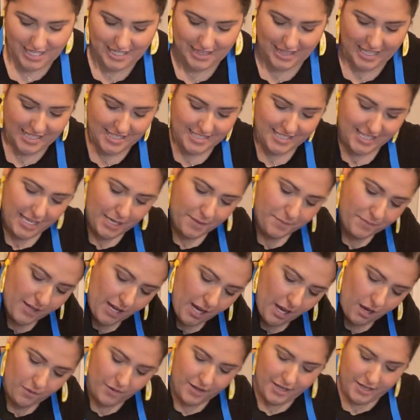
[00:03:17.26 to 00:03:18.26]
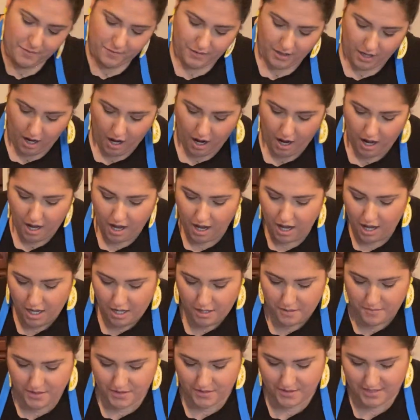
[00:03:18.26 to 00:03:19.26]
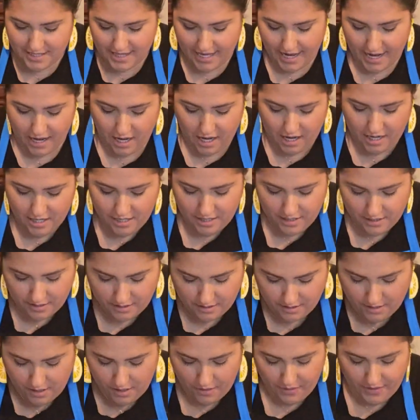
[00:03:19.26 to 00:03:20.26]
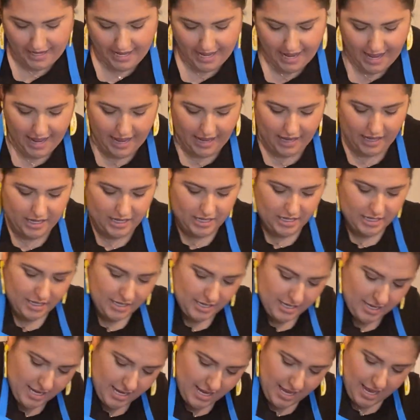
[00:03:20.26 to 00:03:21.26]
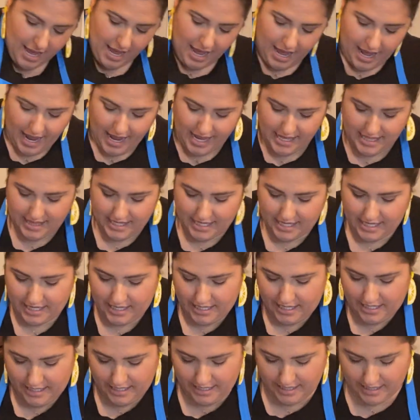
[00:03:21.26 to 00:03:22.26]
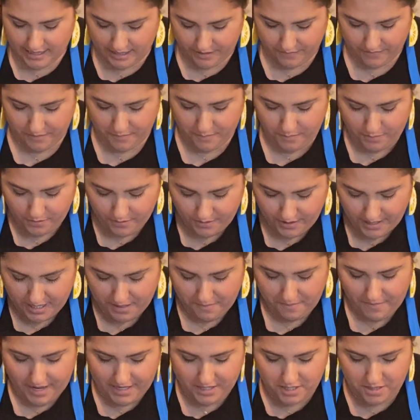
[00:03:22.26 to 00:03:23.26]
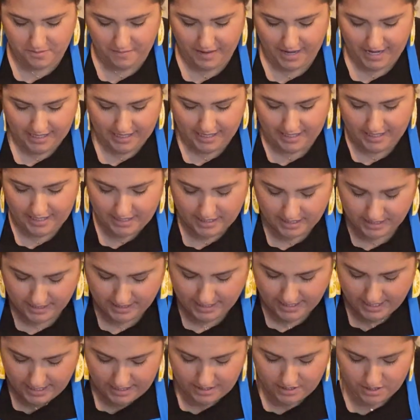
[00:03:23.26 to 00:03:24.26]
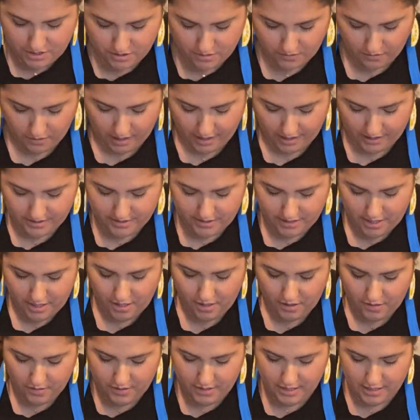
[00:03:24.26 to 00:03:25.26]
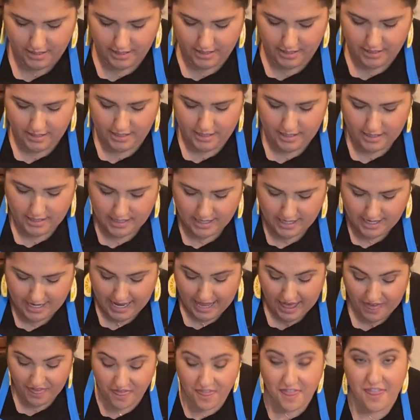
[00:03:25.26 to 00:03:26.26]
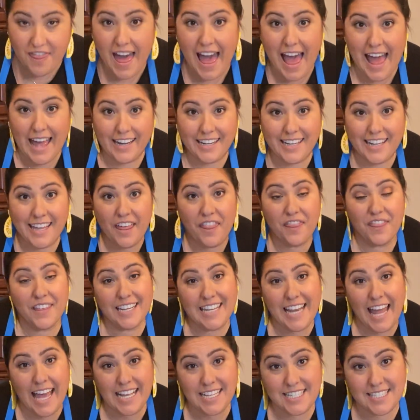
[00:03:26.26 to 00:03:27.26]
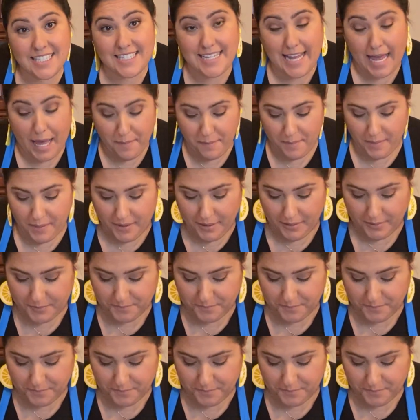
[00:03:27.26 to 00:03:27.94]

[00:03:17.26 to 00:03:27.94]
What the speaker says: let's keep going. We're almost there. Okay, I think that we pretty much made it into our dough. And then the next step